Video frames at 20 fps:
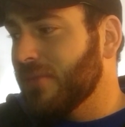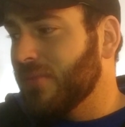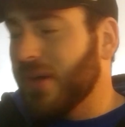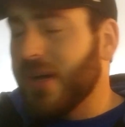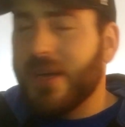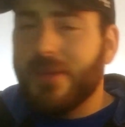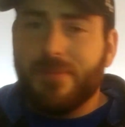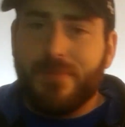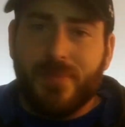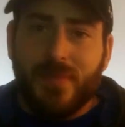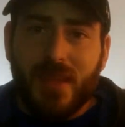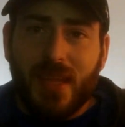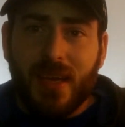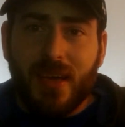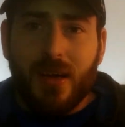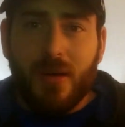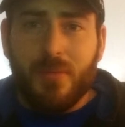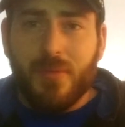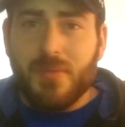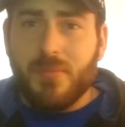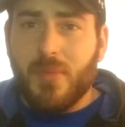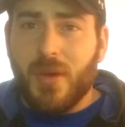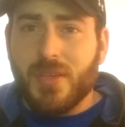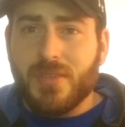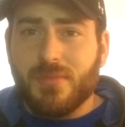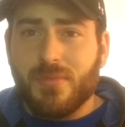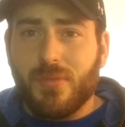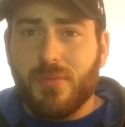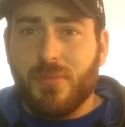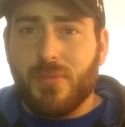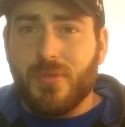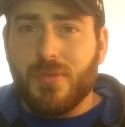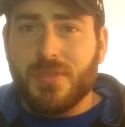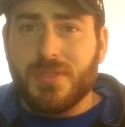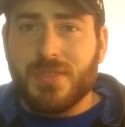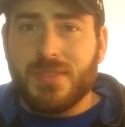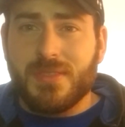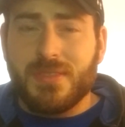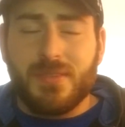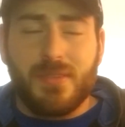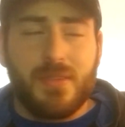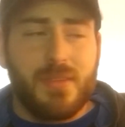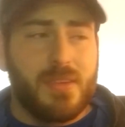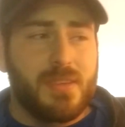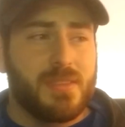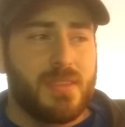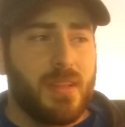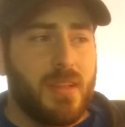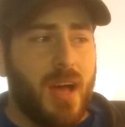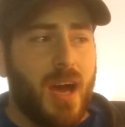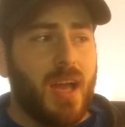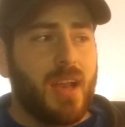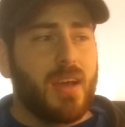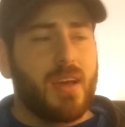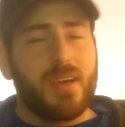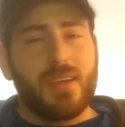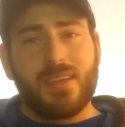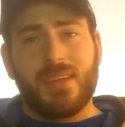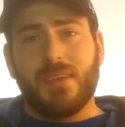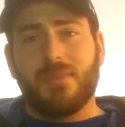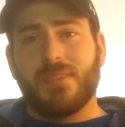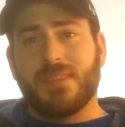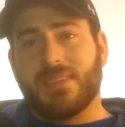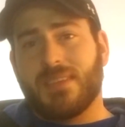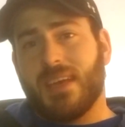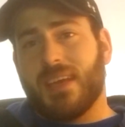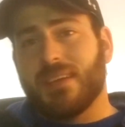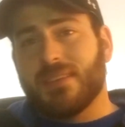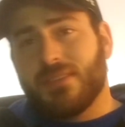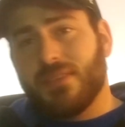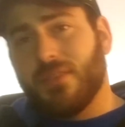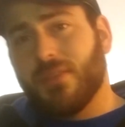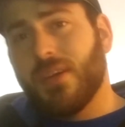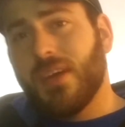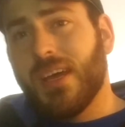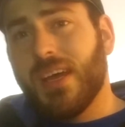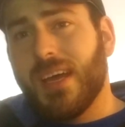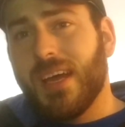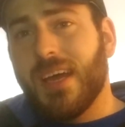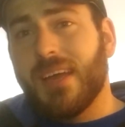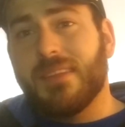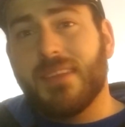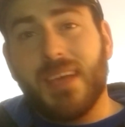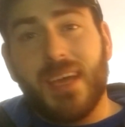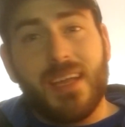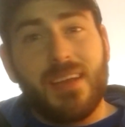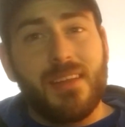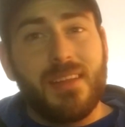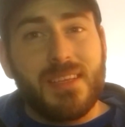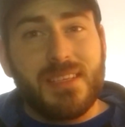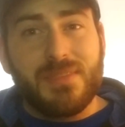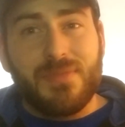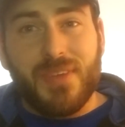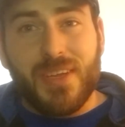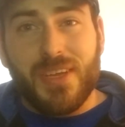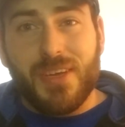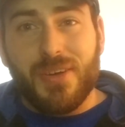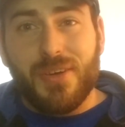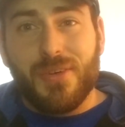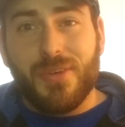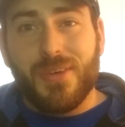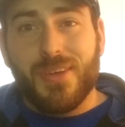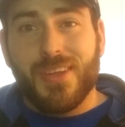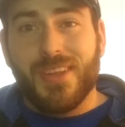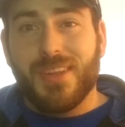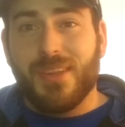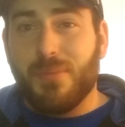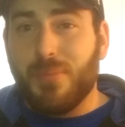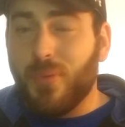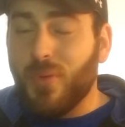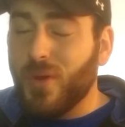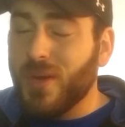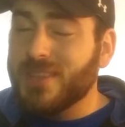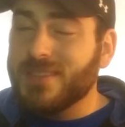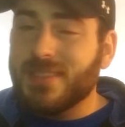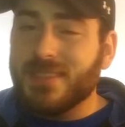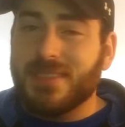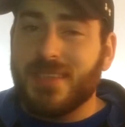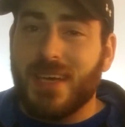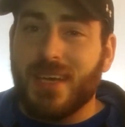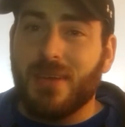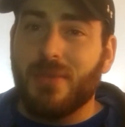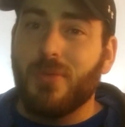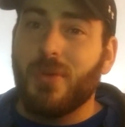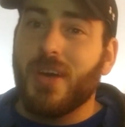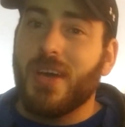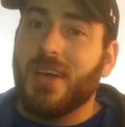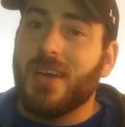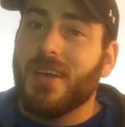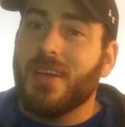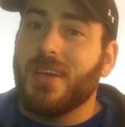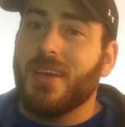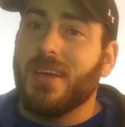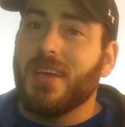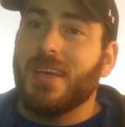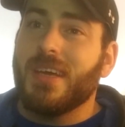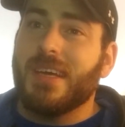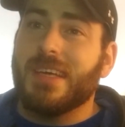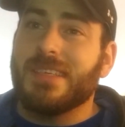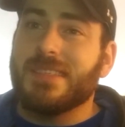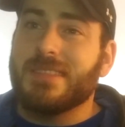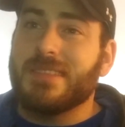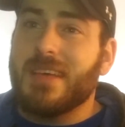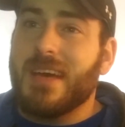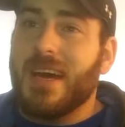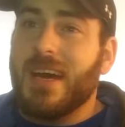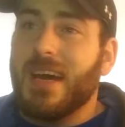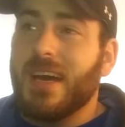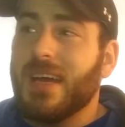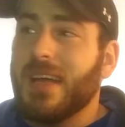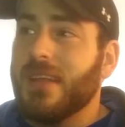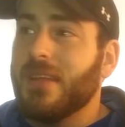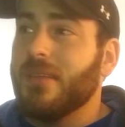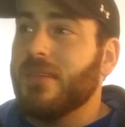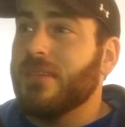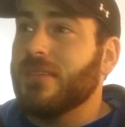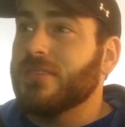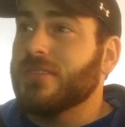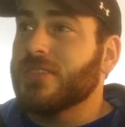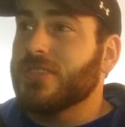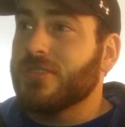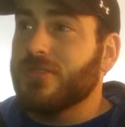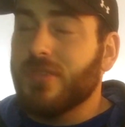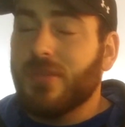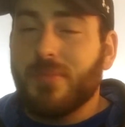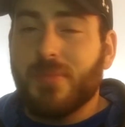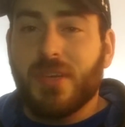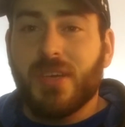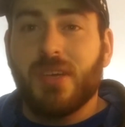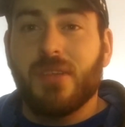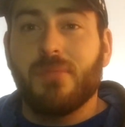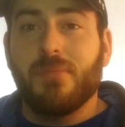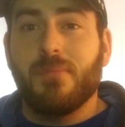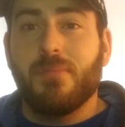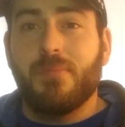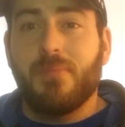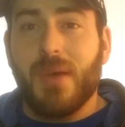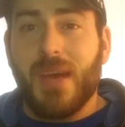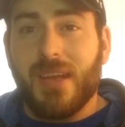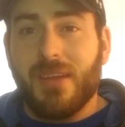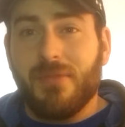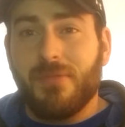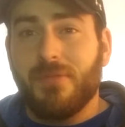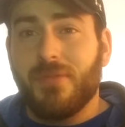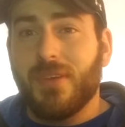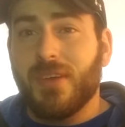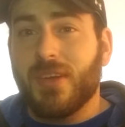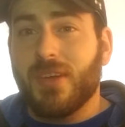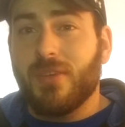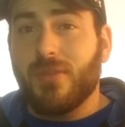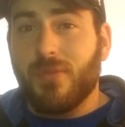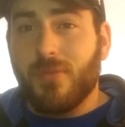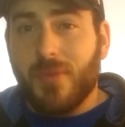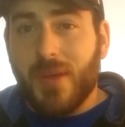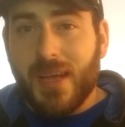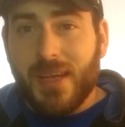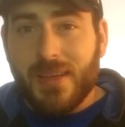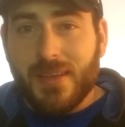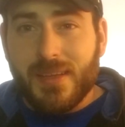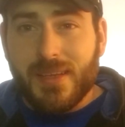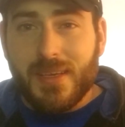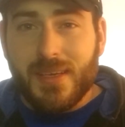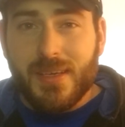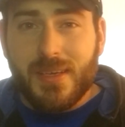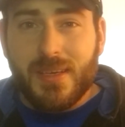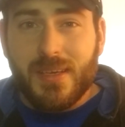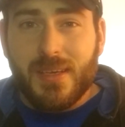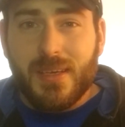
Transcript: but they come with multiple portions. So there's a lot of give and take. So at the end of this video, the point to take away is that shrimp can benefit greatly